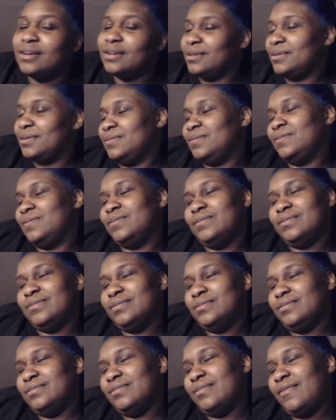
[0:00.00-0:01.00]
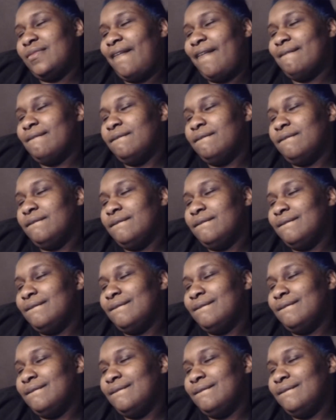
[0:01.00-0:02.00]

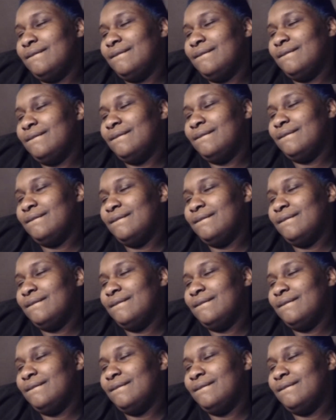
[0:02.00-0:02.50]
(no one is talking)